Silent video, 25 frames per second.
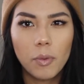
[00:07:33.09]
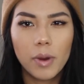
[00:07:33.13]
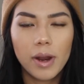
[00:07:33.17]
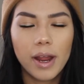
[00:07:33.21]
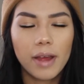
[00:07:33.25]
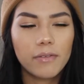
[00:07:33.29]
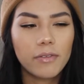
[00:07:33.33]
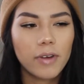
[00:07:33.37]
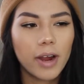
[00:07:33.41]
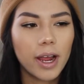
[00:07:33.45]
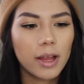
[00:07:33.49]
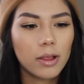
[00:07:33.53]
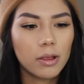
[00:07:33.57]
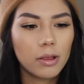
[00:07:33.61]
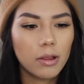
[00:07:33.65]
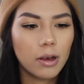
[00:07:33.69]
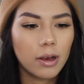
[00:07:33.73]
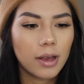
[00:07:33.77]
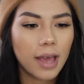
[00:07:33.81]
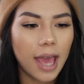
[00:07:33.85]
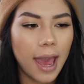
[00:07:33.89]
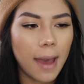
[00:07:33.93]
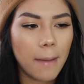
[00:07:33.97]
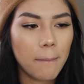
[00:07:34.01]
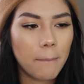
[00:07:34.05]
whenever I
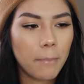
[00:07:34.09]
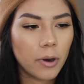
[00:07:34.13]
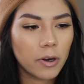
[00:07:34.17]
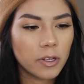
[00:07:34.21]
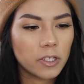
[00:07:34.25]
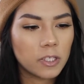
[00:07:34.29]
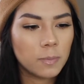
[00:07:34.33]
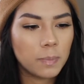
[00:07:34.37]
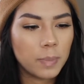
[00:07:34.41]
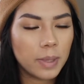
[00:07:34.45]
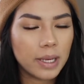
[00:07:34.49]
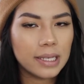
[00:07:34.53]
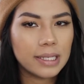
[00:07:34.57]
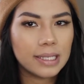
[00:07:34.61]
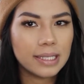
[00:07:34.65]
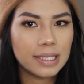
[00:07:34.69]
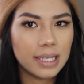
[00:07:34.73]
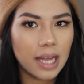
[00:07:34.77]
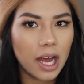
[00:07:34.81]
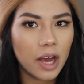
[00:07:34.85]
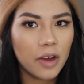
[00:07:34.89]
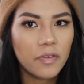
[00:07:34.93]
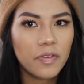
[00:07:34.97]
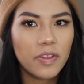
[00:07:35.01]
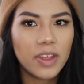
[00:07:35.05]
look at Burt's Bees
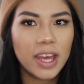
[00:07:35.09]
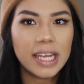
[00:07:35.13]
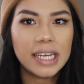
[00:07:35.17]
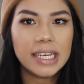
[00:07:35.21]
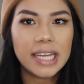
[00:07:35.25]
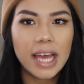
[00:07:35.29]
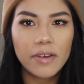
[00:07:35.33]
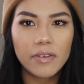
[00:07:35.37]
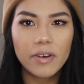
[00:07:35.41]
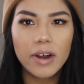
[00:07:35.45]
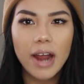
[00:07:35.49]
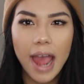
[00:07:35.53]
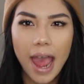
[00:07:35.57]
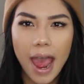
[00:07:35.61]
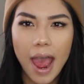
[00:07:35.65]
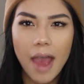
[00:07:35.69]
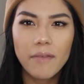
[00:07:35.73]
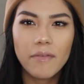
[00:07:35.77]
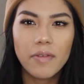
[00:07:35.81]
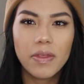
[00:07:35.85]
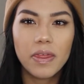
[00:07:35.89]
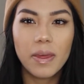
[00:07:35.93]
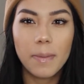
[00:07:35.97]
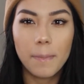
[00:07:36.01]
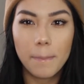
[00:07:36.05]
stuff, they never
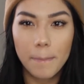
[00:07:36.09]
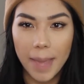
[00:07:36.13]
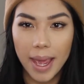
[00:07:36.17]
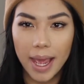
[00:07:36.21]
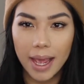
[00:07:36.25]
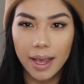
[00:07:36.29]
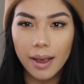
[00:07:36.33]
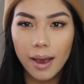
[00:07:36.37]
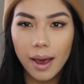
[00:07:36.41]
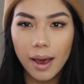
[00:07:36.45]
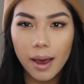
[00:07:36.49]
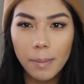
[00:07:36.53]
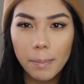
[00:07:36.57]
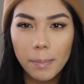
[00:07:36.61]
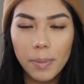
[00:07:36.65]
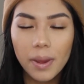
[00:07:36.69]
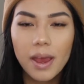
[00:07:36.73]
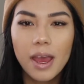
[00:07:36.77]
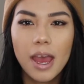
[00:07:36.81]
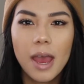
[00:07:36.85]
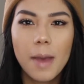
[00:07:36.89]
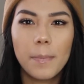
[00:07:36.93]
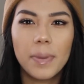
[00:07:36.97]
have the makeup,